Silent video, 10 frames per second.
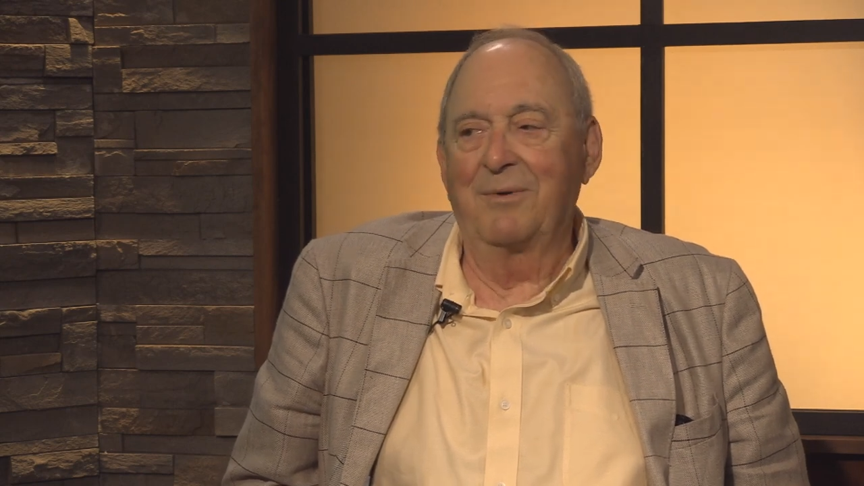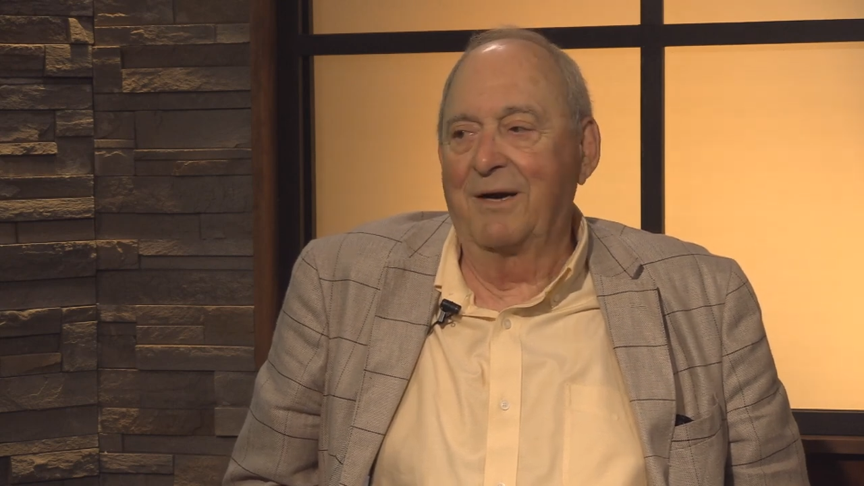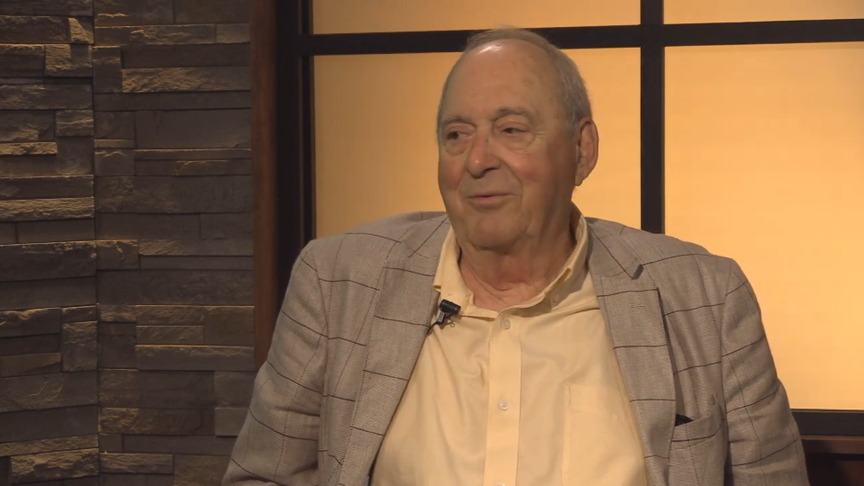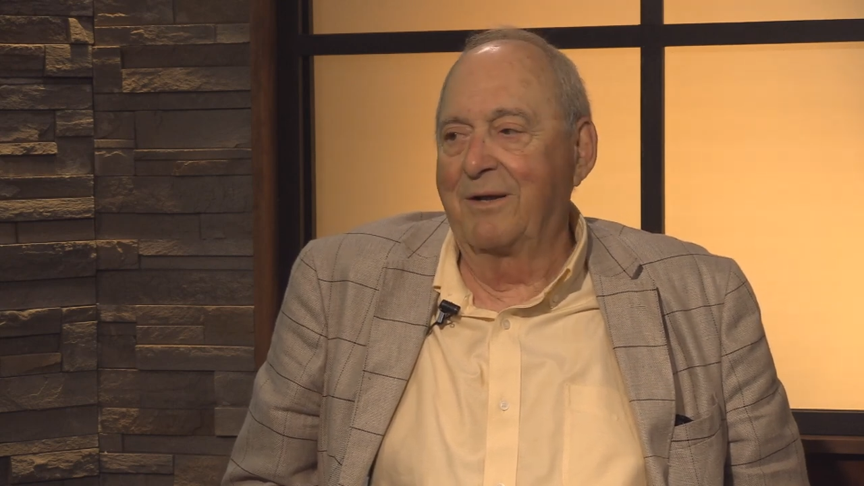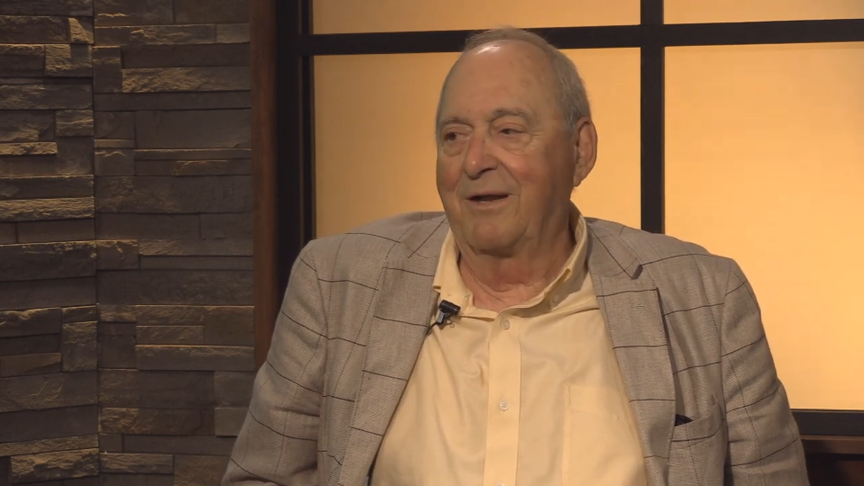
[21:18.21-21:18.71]

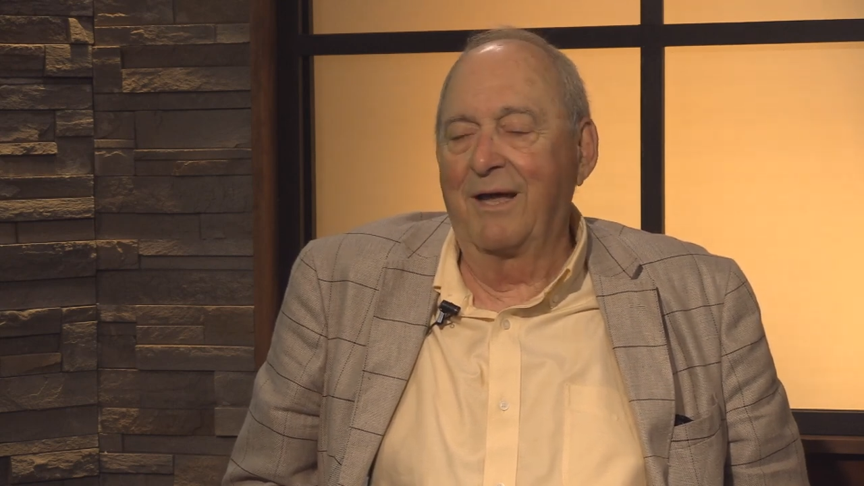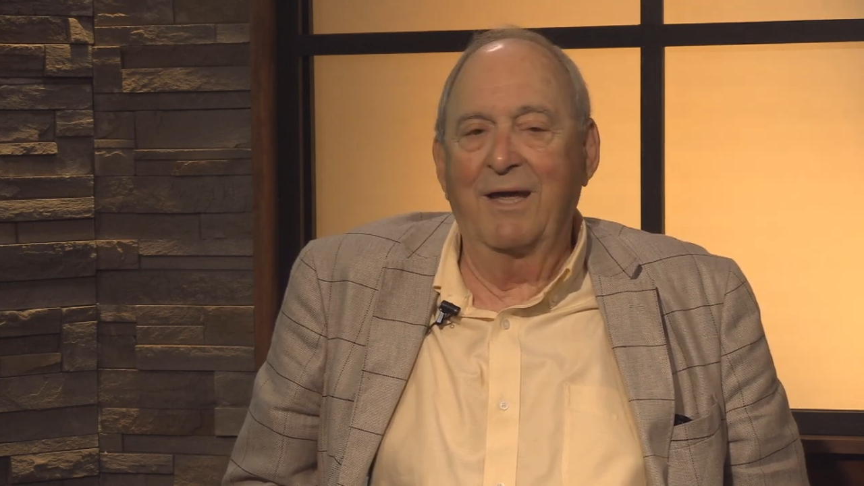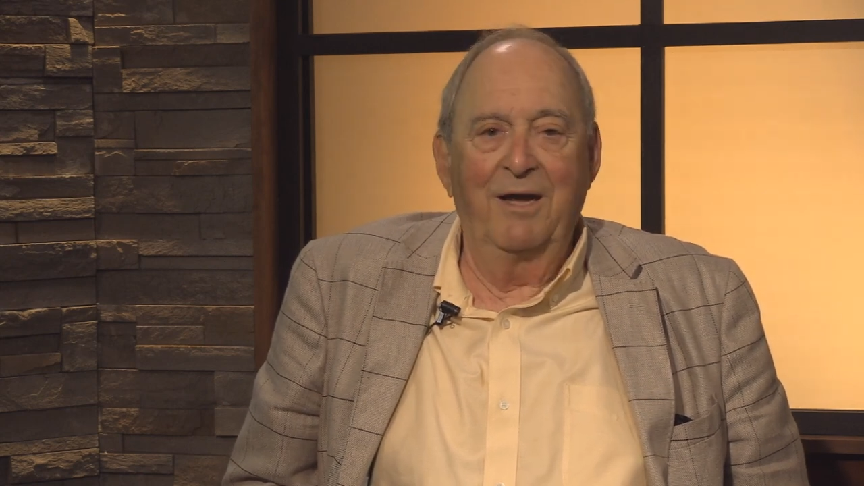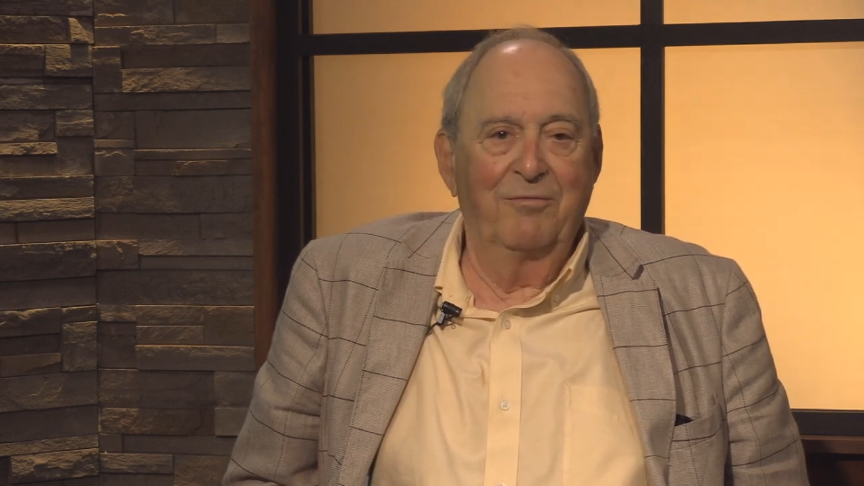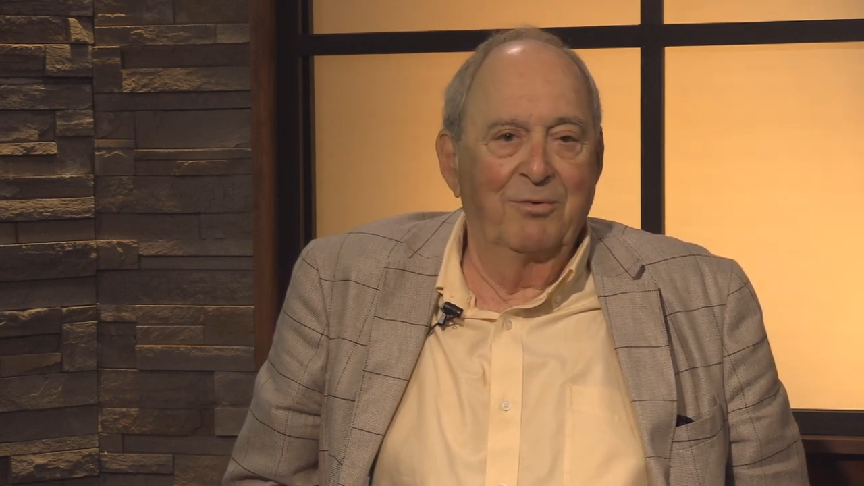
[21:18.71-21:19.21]
buy one," and I
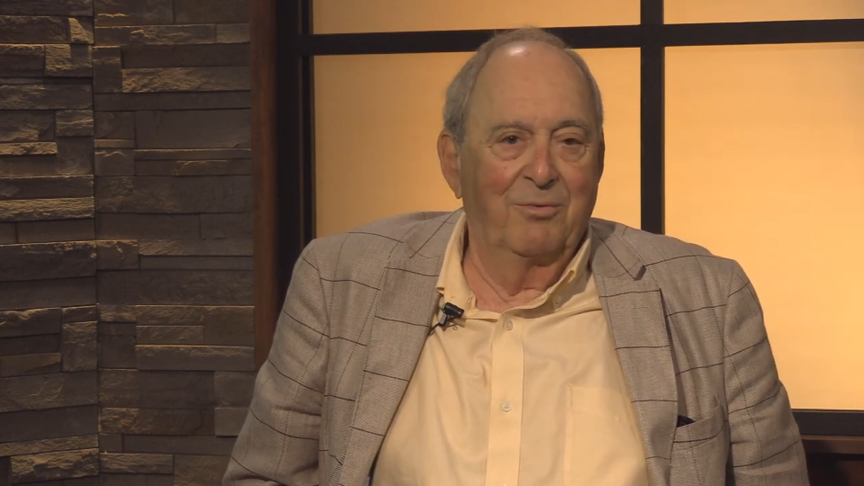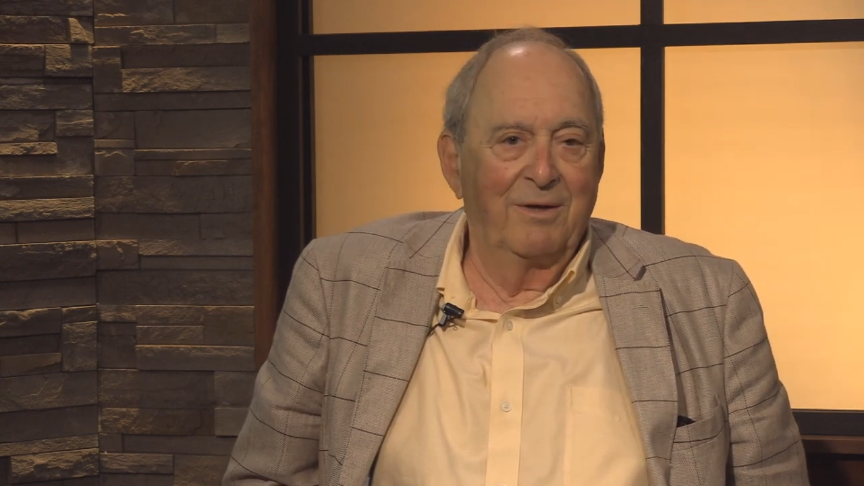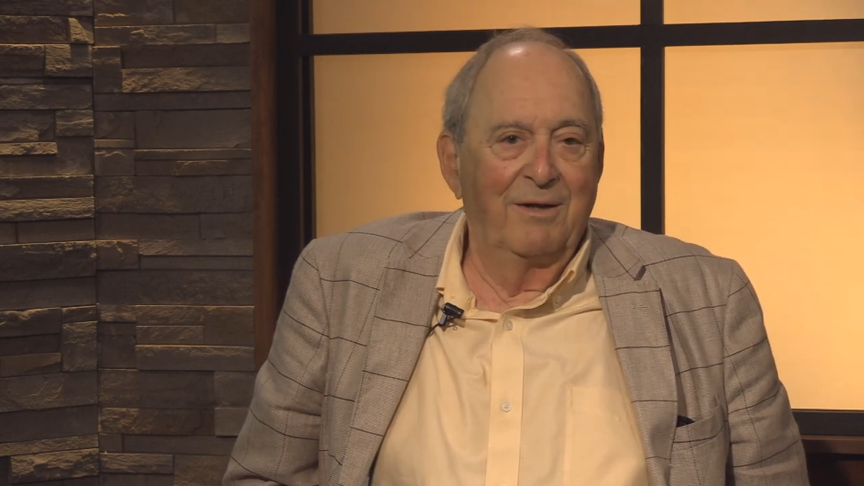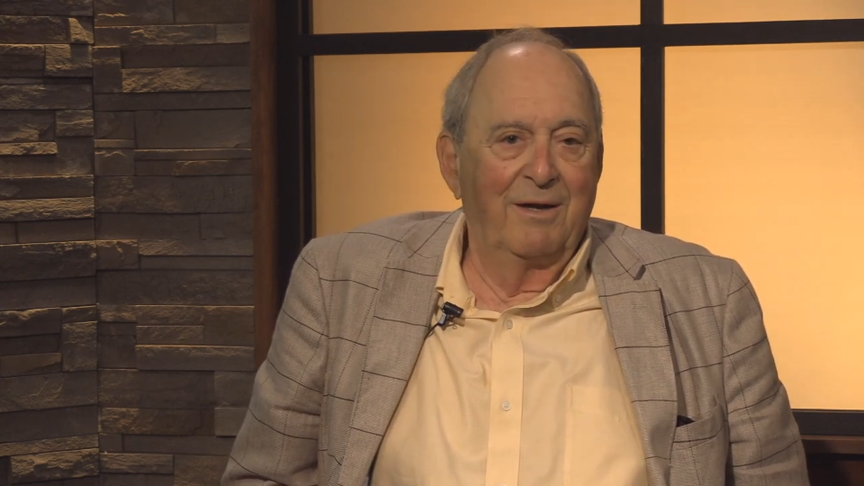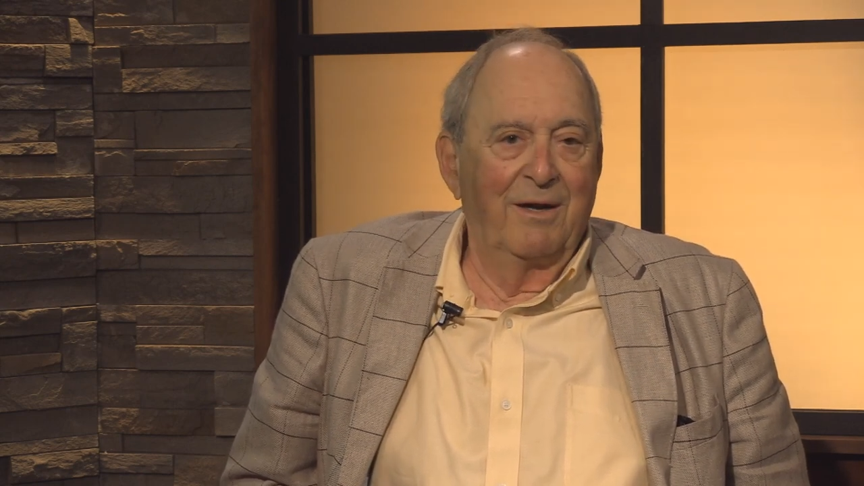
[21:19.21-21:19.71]
gave her one.